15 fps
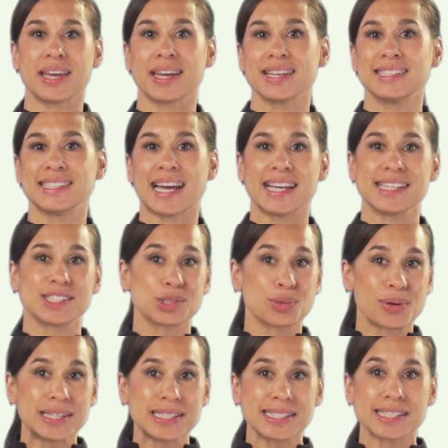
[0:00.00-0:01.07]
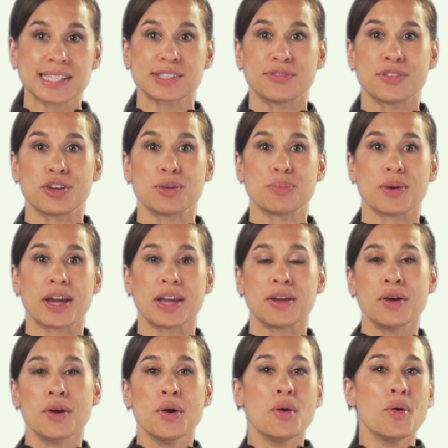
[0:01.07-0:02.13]
that contains 26 vertebrae,
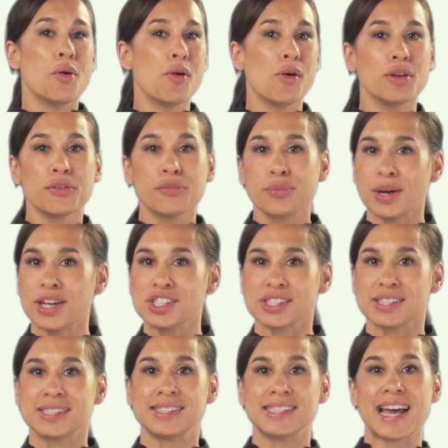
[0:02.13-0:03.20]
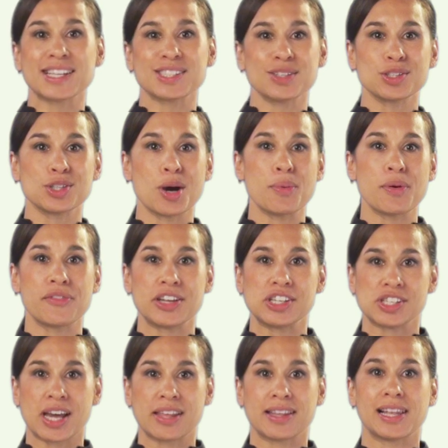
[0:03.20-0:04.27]
all of which are stacked on top of
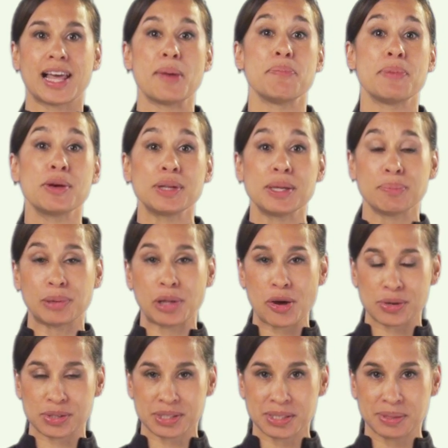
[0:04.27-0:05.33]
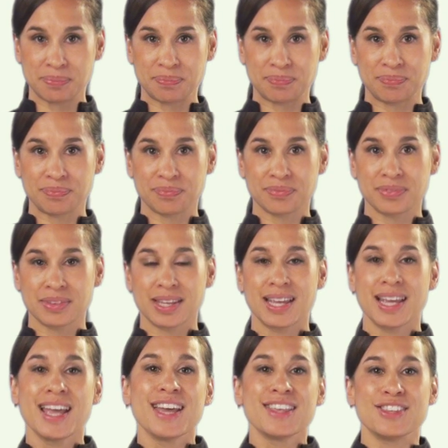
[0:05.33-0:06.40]
each other like building blocks.
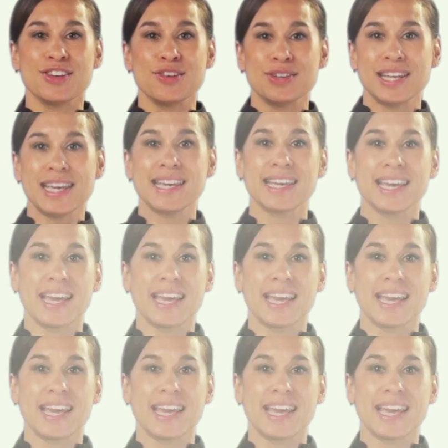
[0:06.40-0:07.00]
The unique